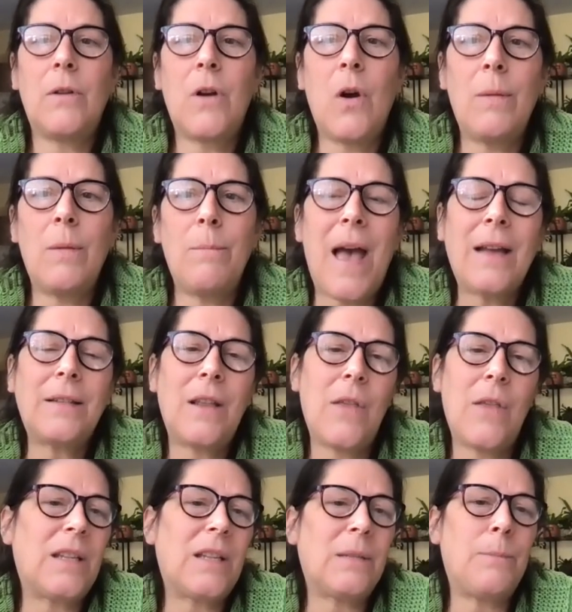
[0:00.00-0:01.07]
going back to
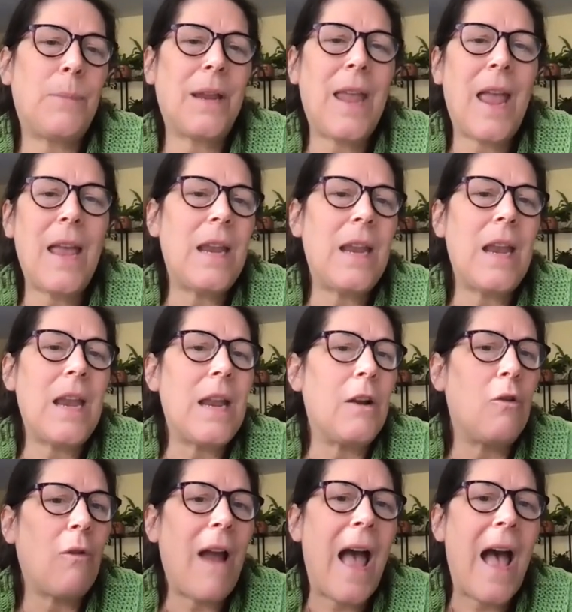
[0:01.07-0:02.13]
that spaghetti
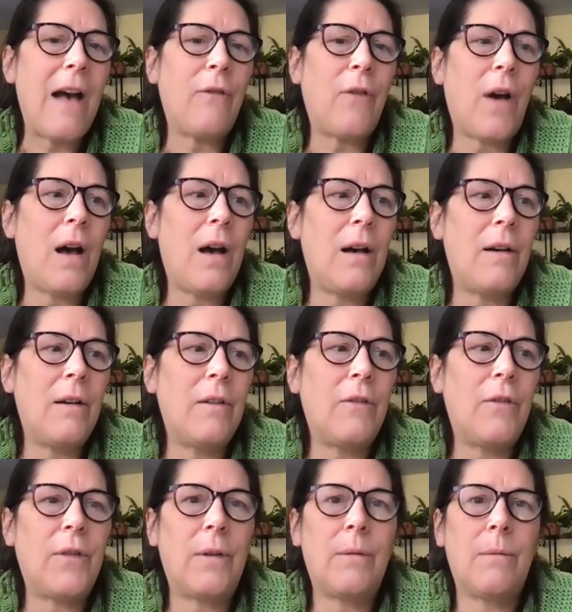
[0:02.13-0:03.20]
graph of